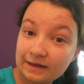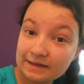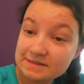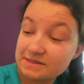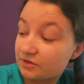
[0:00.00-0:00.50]

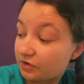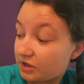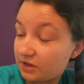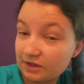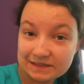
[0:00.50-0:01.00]
It's
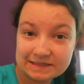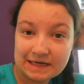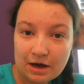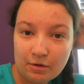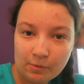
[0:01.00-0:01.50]
3:30
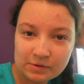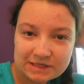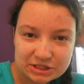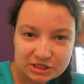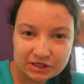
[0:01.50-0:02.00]
now. I was
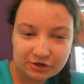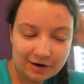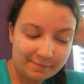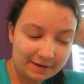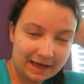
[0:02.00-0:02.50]
actually going to
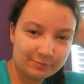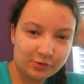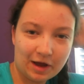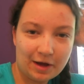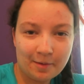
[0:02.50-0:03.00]
grab my
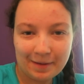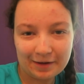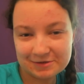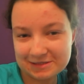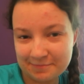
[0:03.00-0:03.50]
camera out
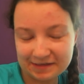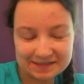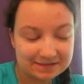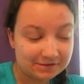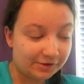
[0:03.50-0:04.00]
about 10
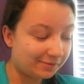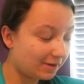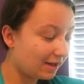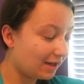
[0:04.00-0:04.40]
minutes ago,